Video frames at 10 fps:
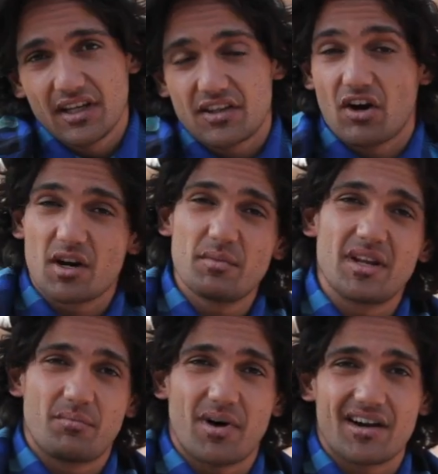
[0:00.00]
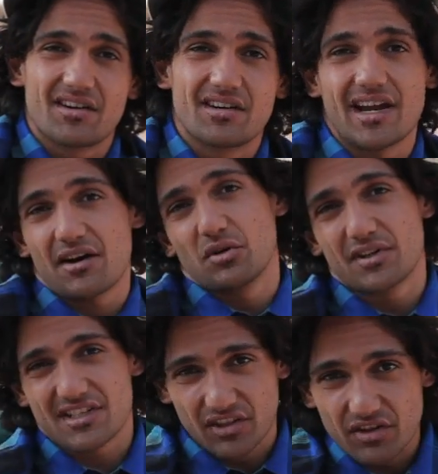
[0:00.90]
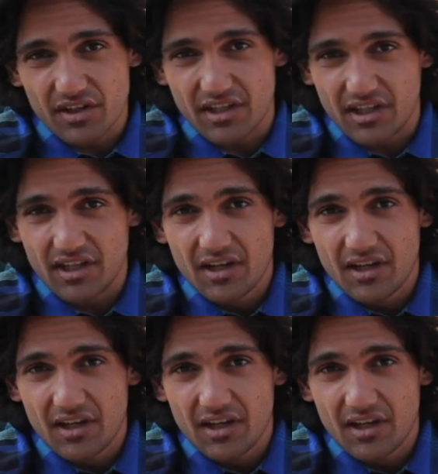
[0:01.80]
the Ottoman Empire, now known as Turkey,